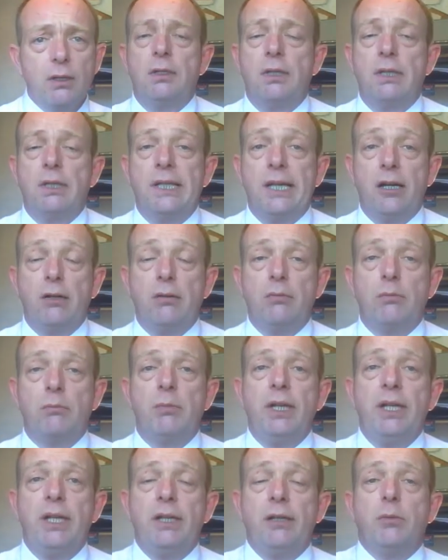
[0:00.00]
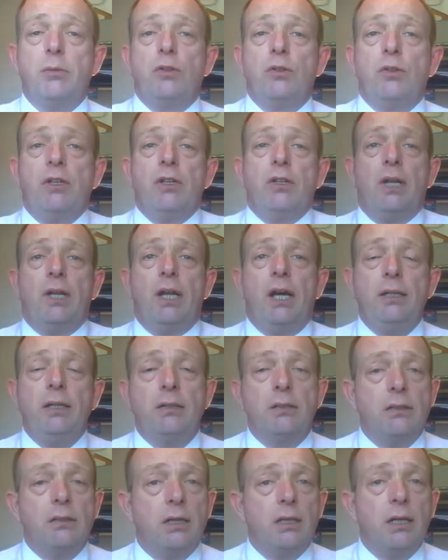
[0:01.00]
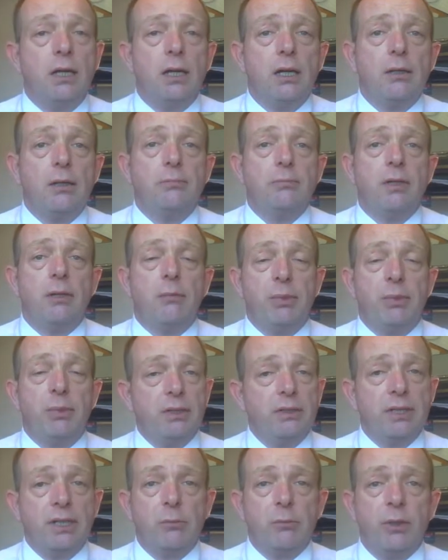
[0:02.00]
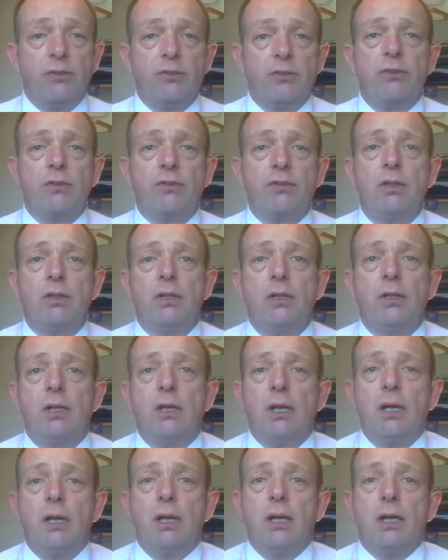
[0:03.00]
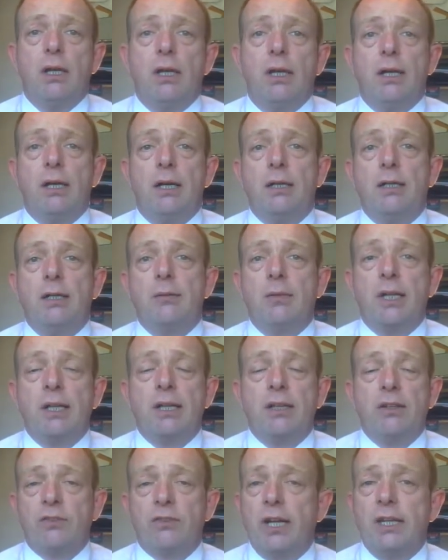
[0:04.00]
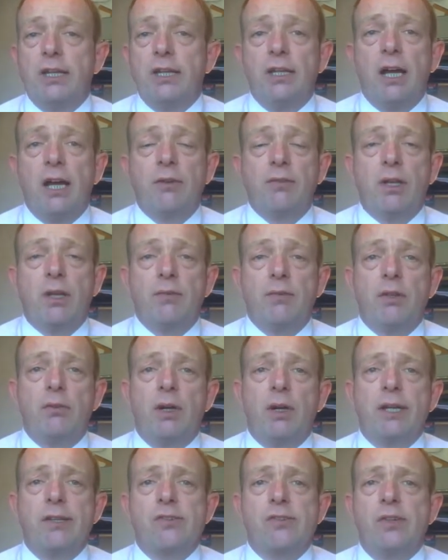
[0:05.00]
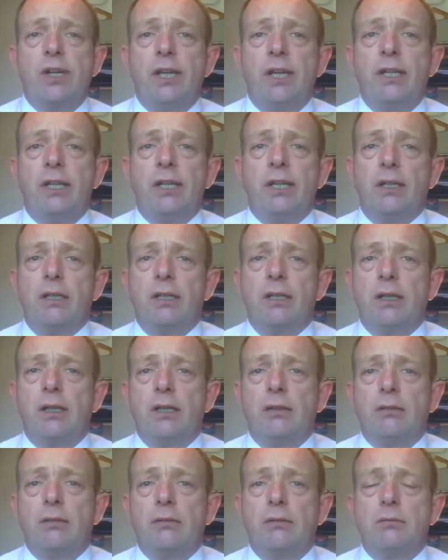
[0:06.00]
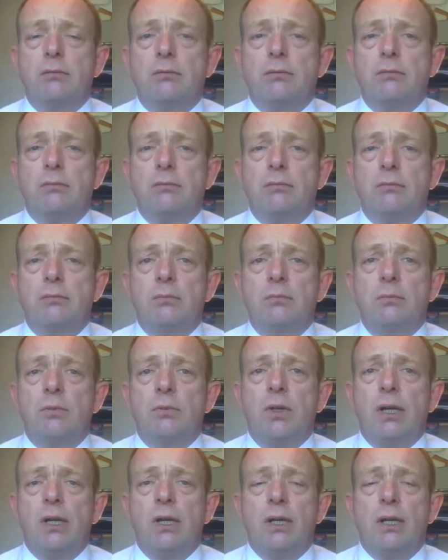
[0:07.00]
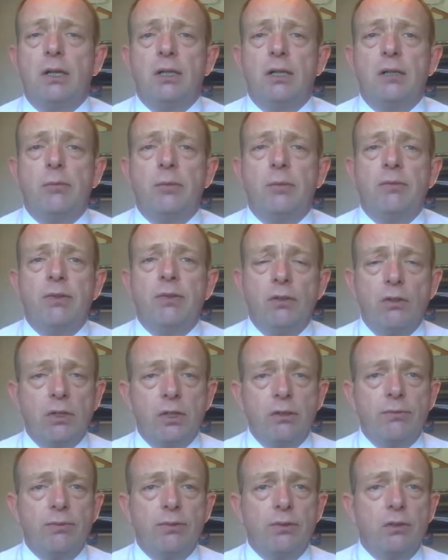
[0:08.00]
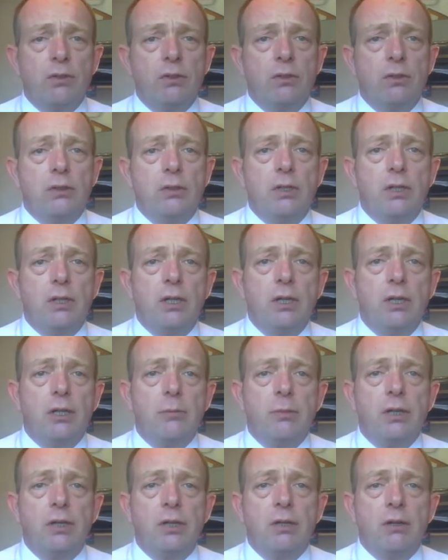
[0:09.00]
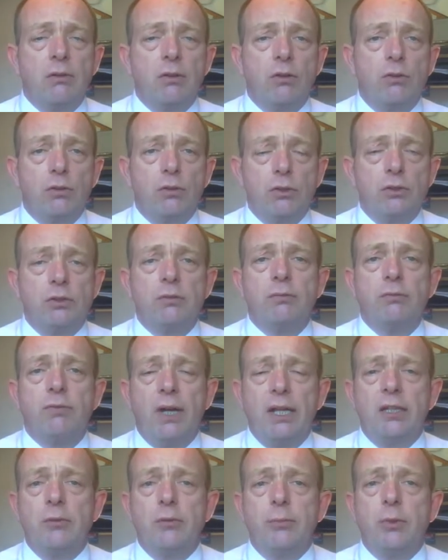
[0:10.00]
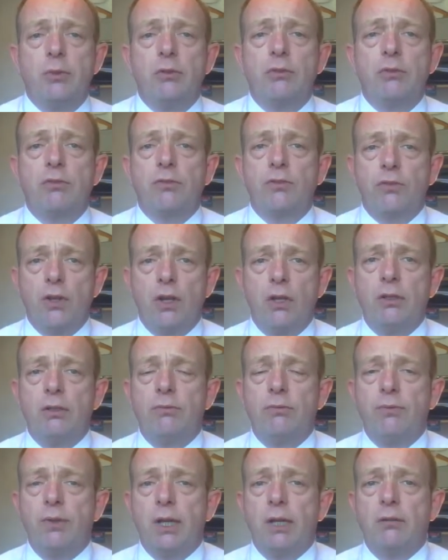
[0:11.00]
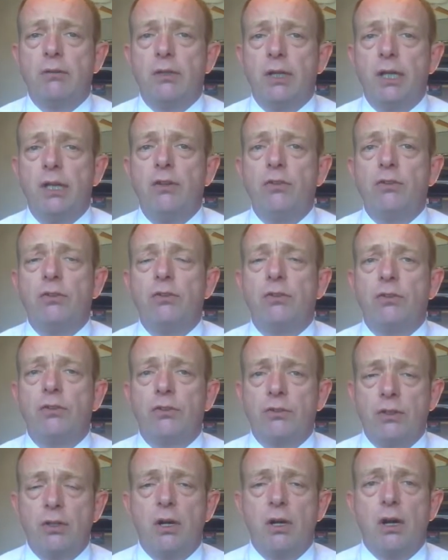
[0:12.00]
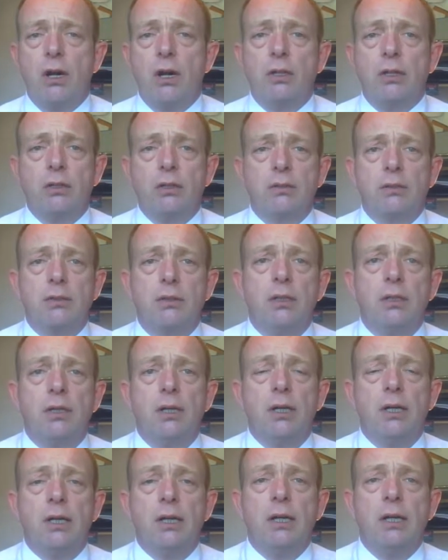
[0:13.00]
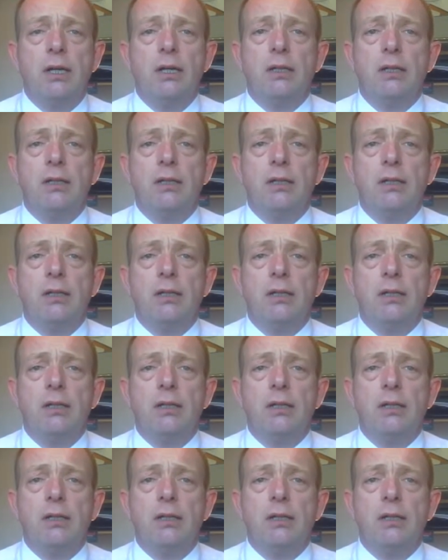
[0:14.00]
Now, making money online um, and building a business, um, like I say, you have to have the right training. Now, um, if you're looking for um, a good, valuable, solid foundation to start uh,